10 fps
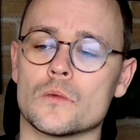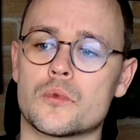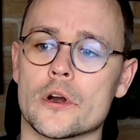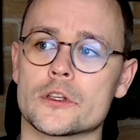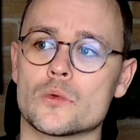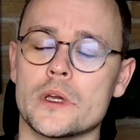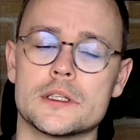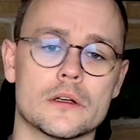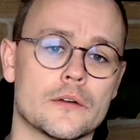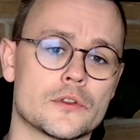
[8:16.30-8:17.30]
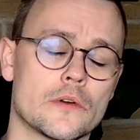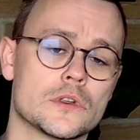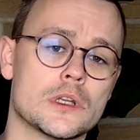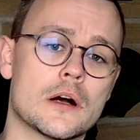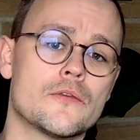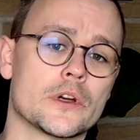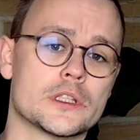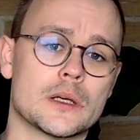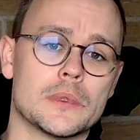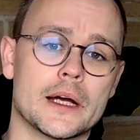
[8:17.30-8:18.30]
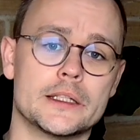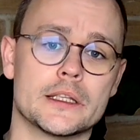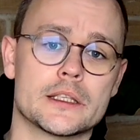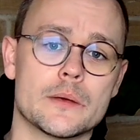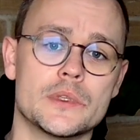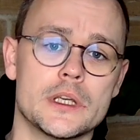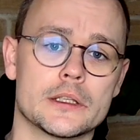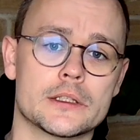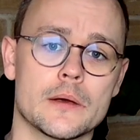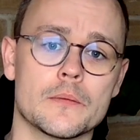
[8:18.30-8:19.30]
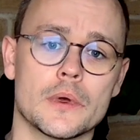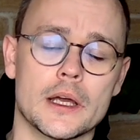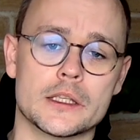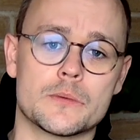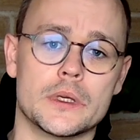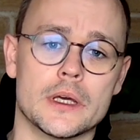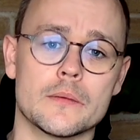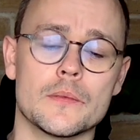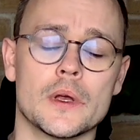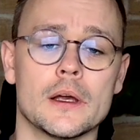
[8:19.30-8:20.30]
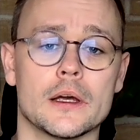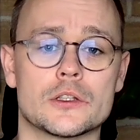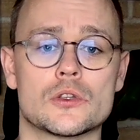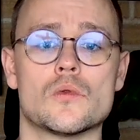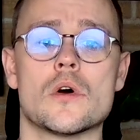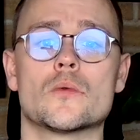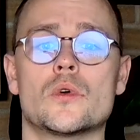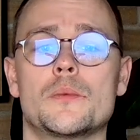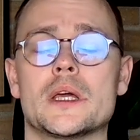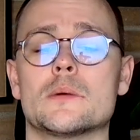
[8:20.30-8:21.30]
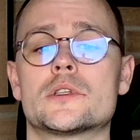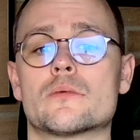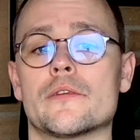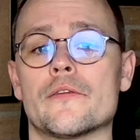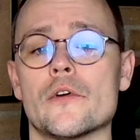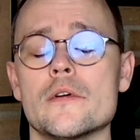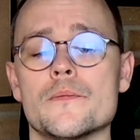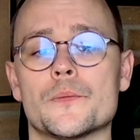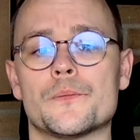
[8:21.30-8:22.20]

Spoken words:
product suites of ServiceNow, for example, ITSM, CSM, SPM, and so on, would be able to refer